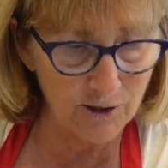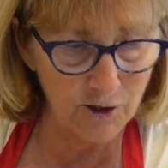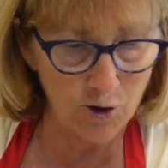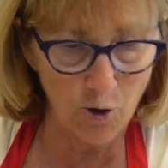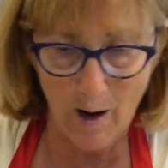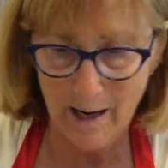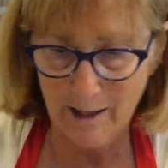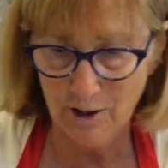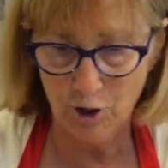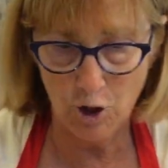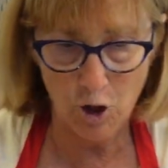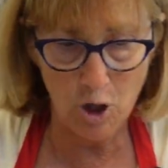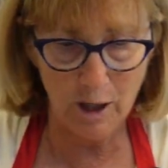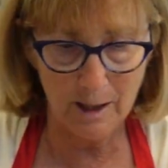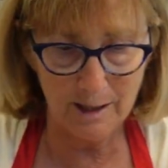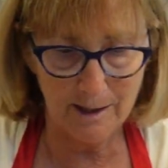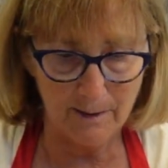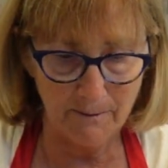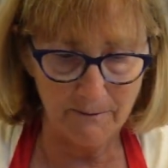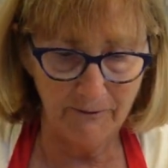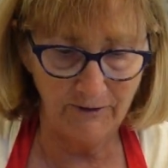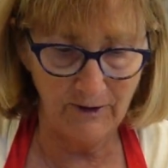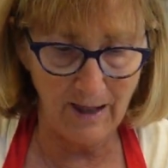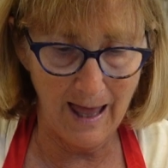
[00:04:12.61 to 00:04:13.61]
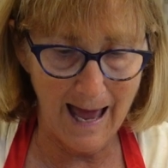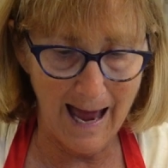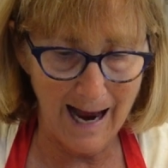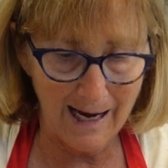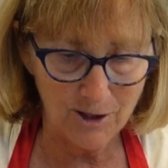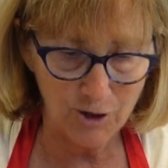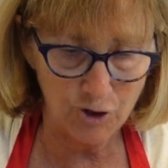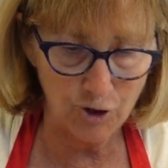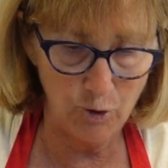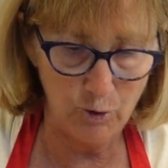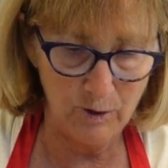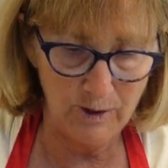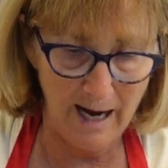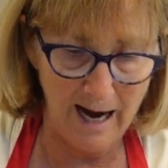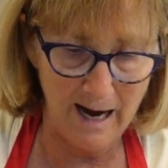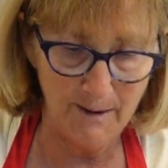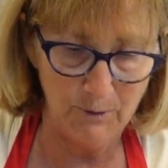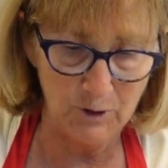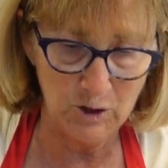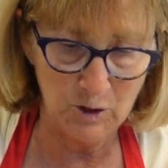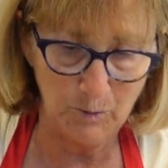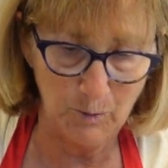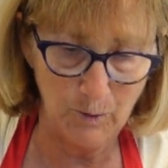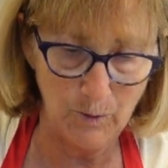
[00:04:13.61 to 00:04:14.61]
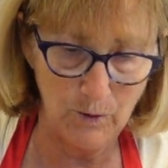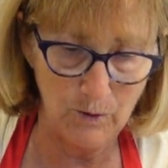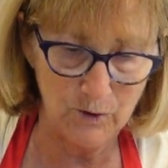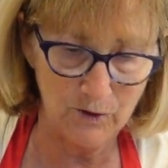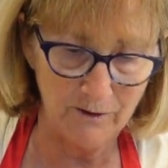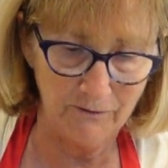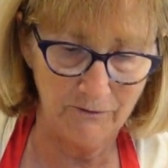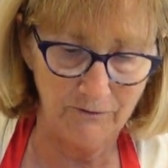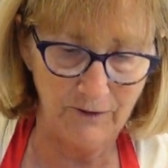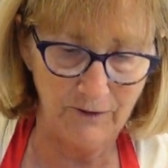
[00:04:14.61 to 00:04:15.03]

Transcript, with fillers: So I took some flax, two tablespoons of